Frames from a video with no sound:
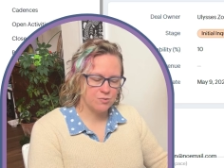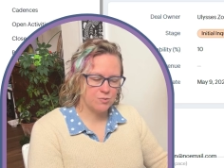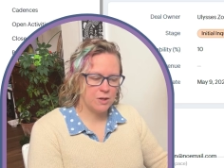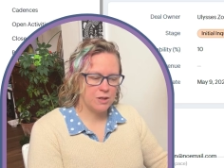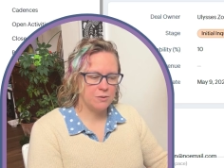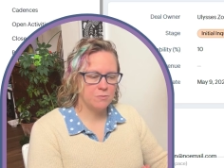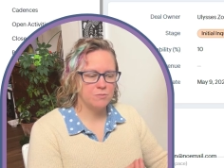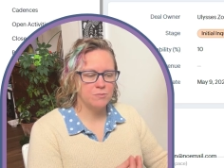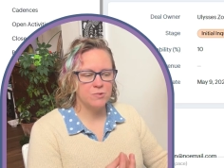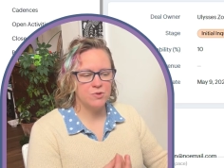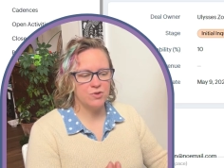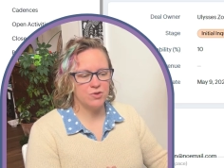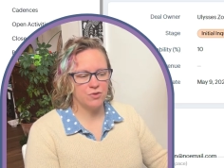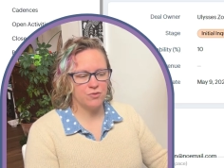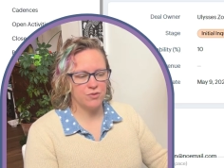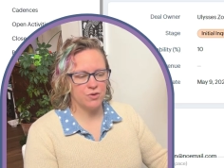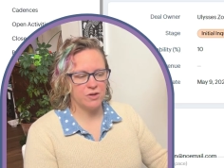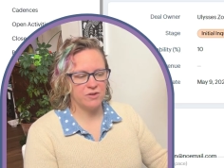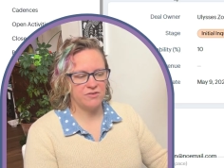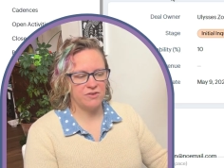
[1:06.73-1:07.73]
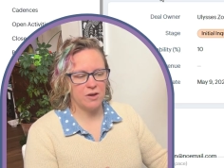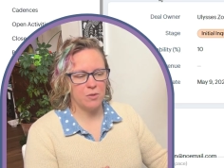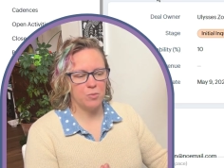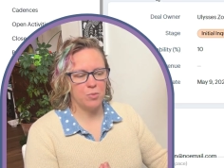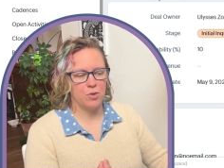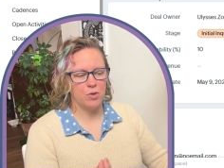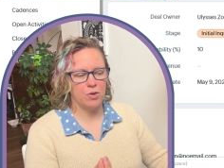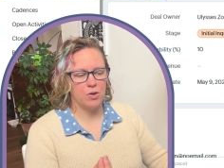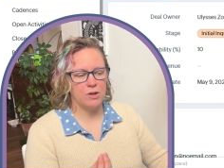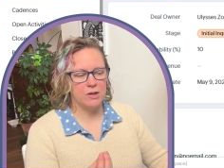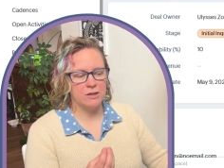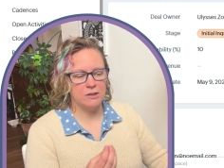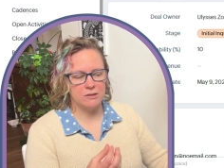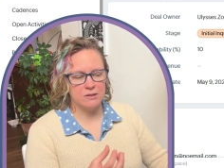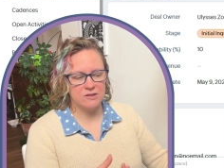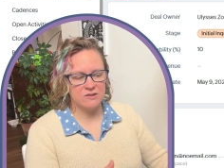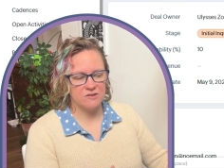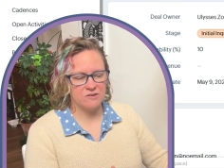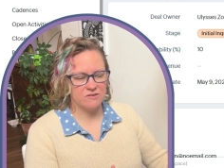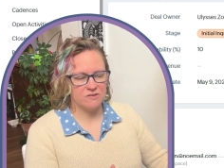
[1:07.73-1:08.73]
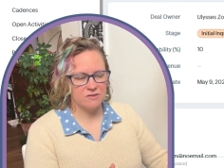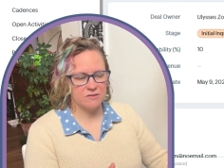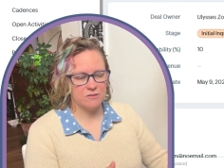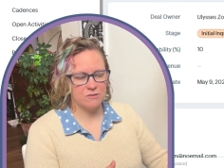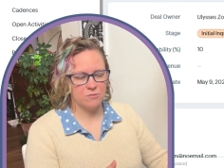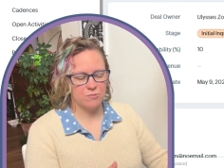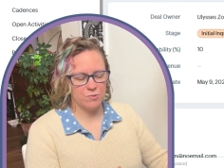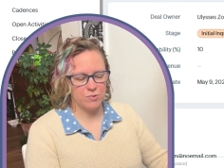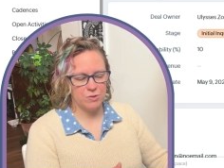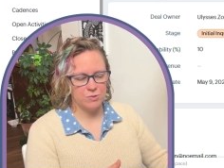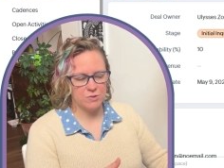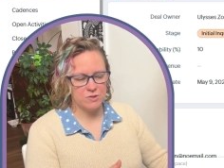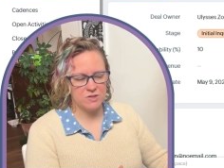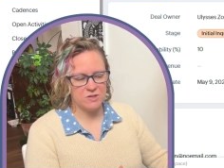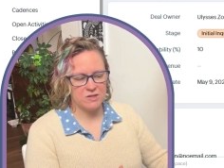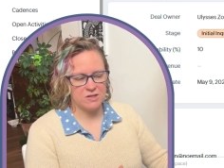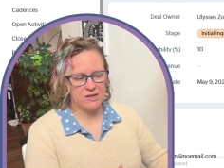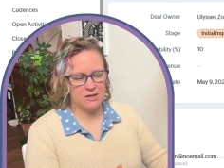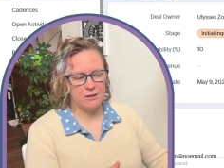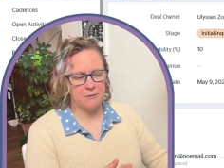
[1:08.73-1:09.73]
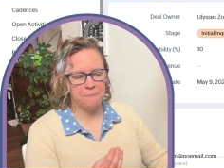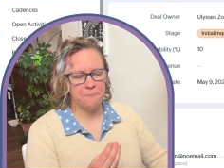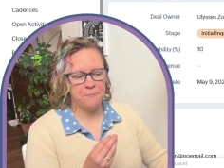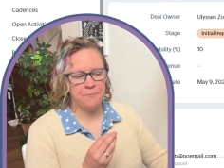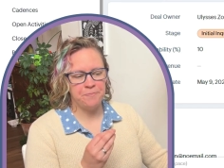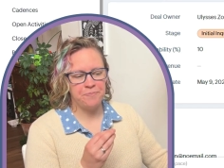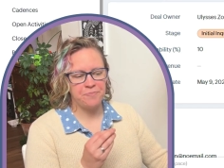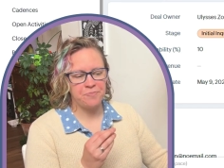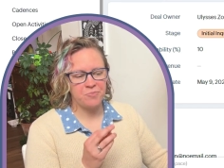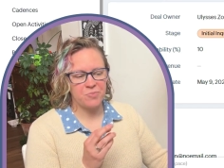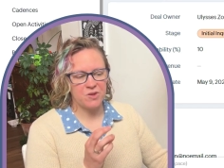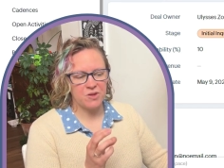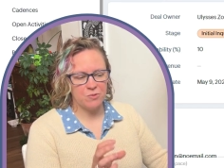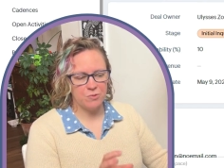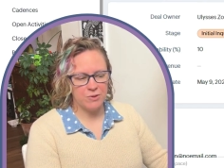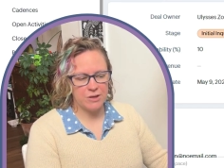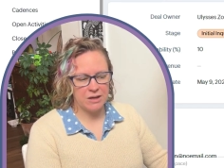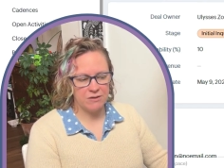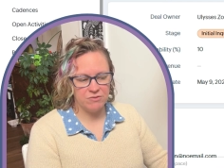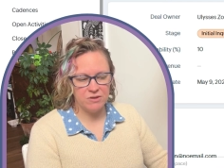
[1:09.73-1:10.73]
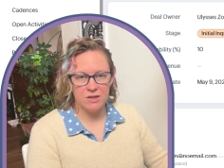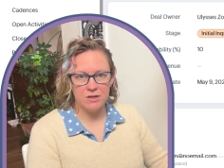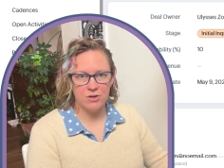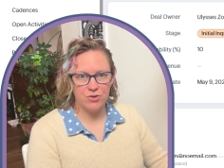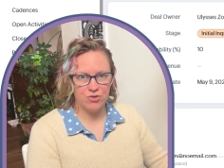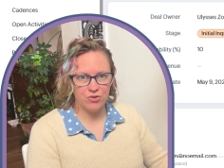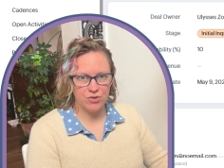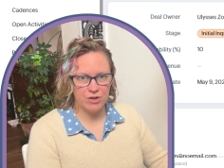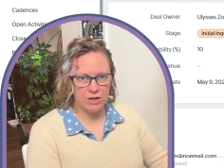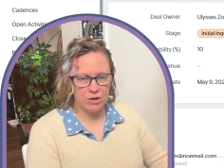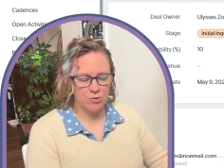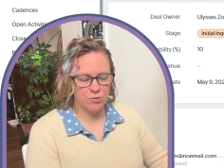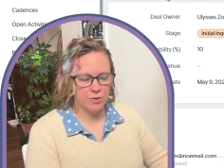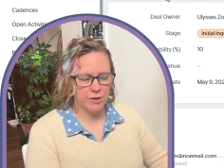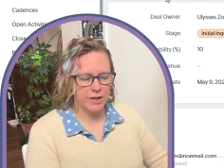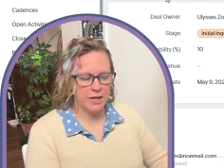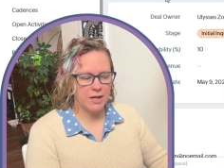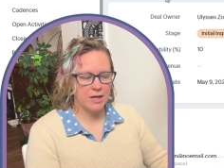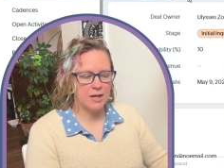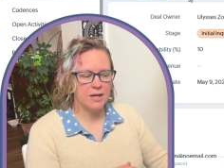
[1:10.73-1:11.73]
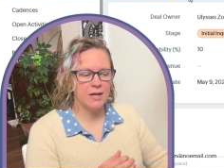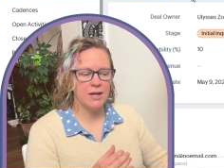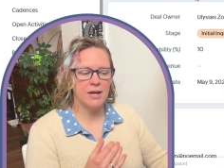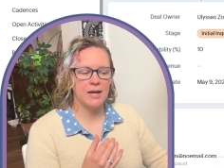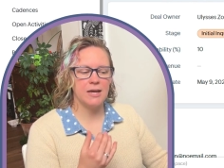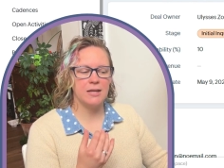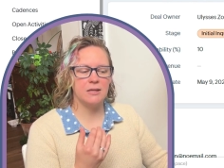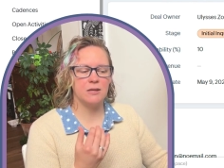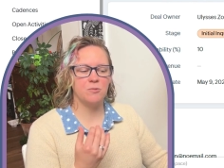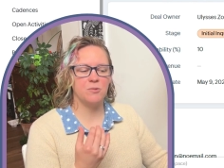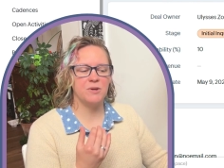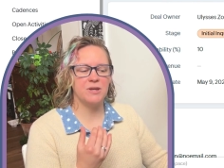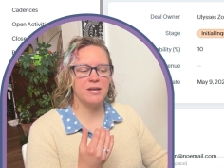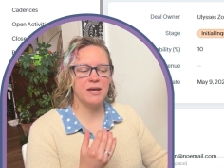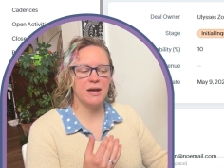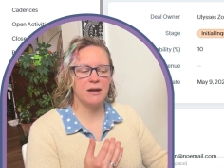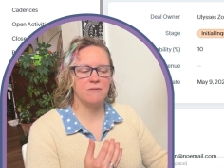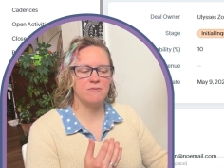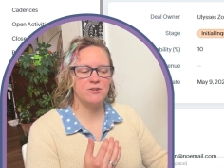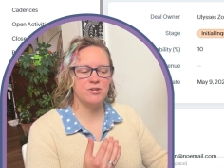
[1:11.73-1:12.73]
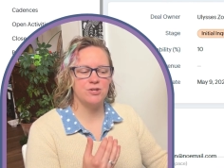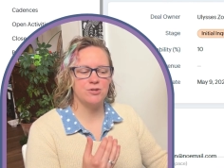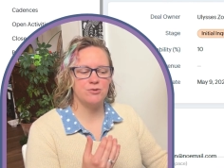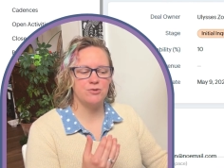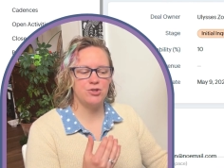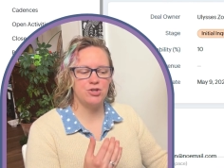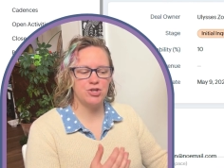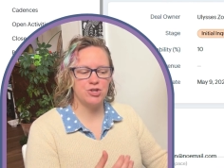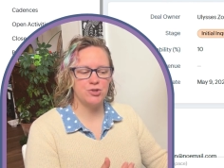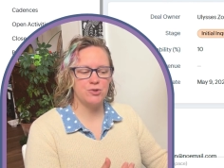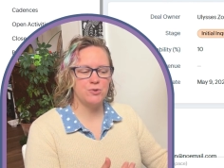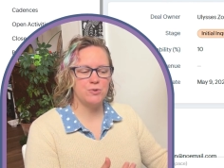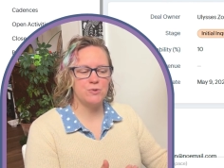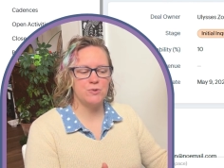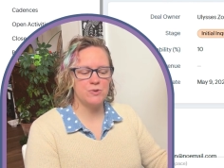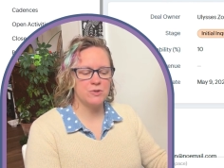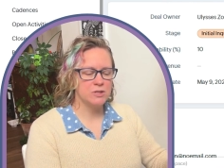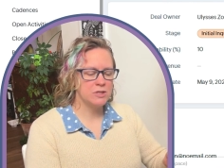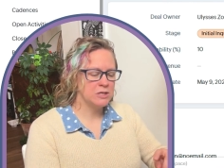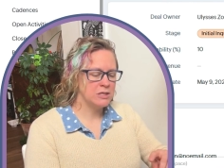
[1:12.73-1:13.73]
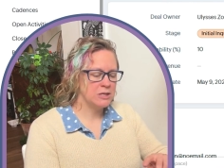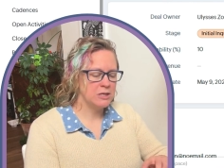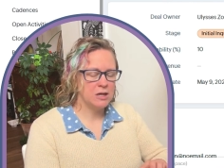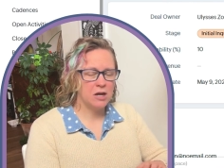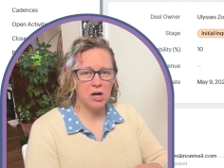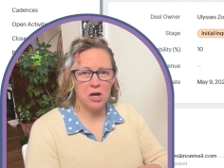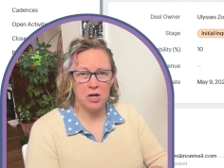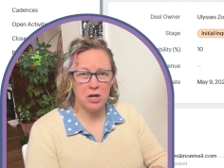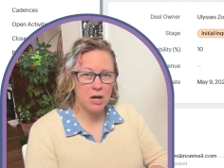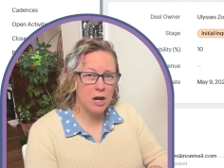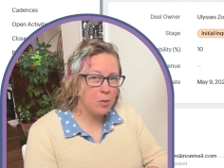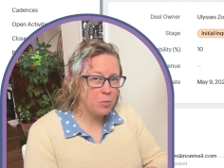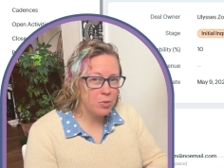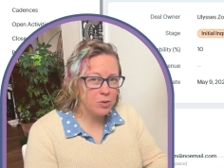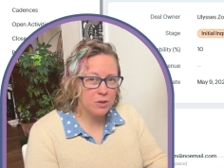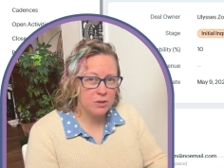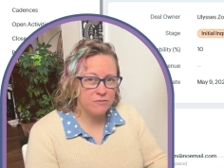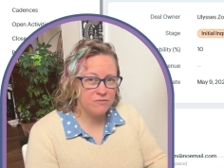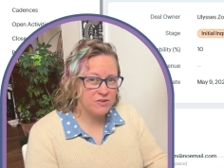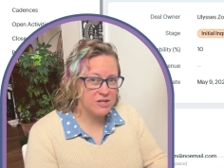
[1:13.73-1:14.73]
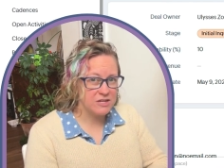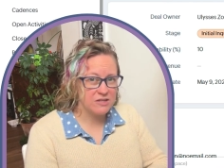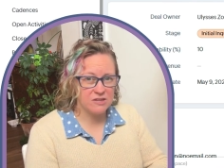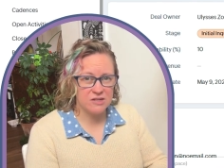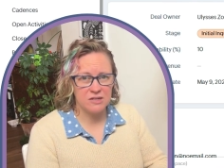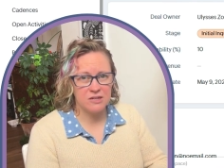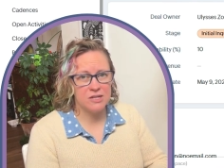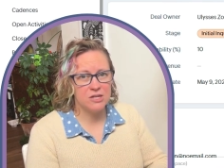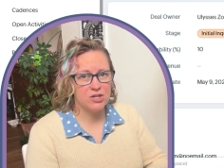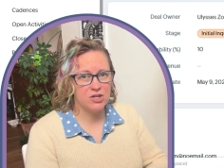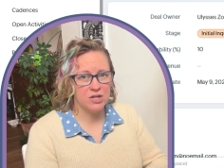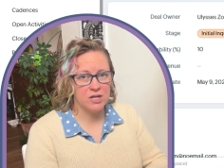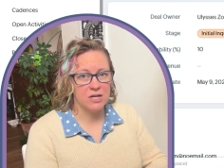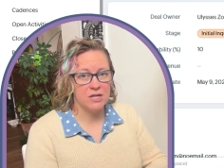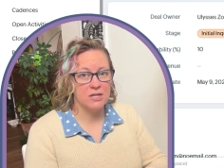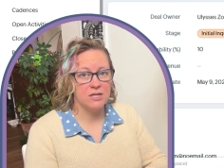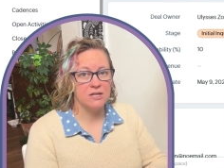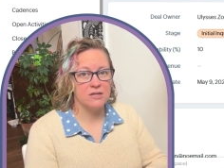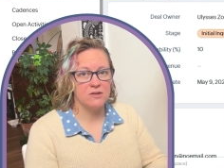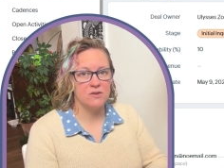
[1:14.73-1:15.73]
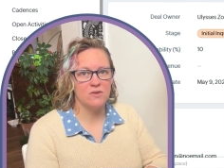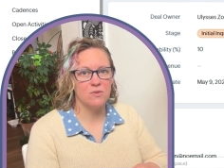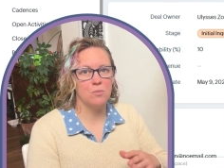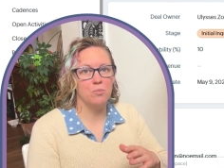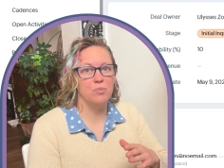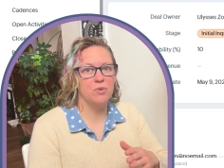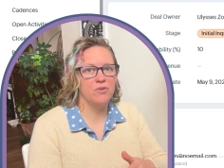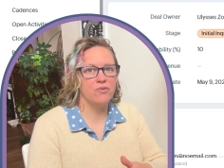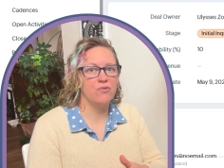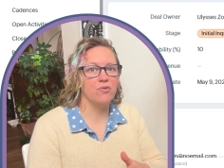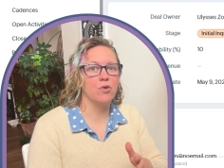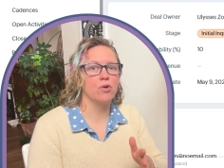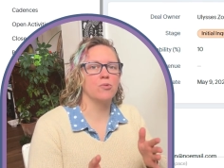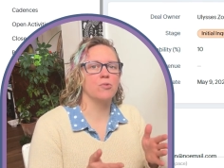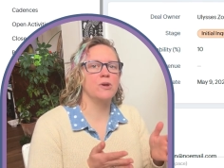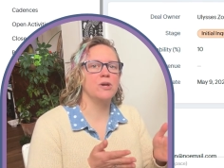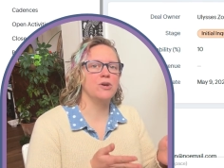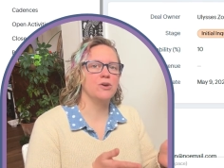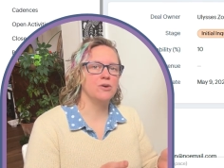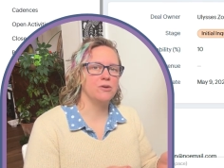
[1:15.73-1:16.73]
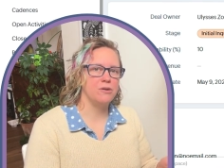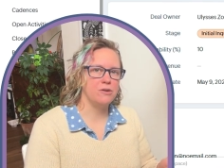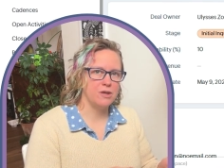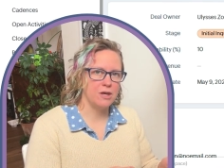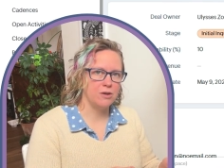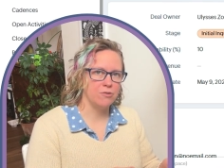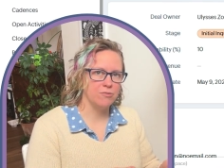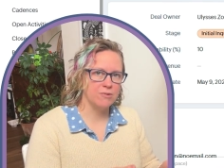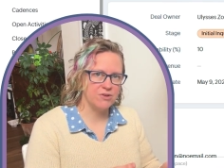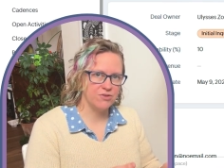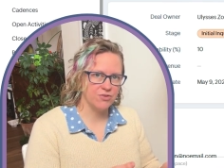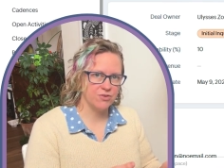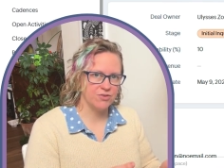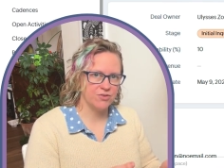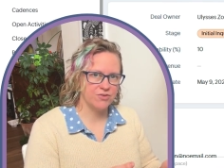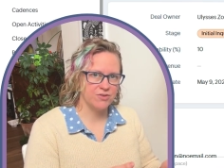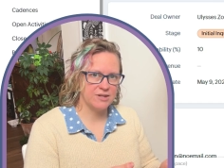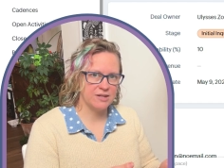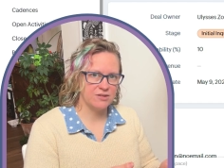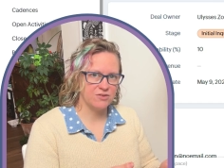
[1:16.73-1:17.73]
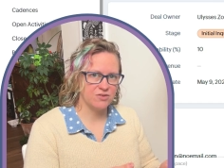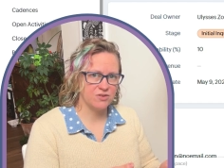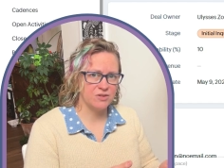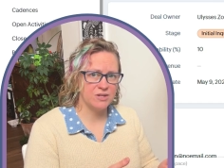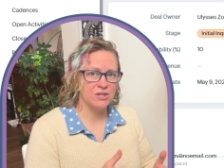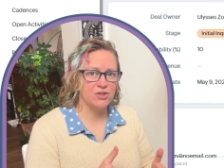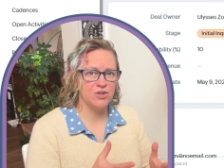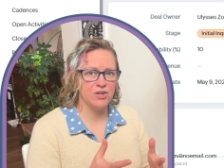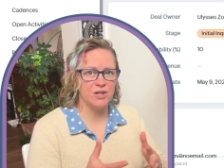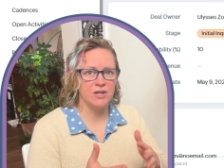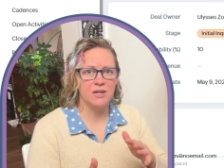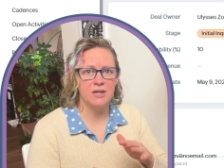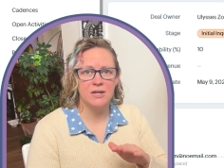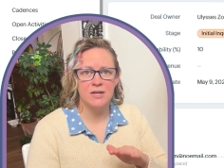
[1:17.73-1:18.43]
one. So for example, in this, we'd have the initial inquiry, and then we'd have to choose a couple of destination ideas before we could then research the destination.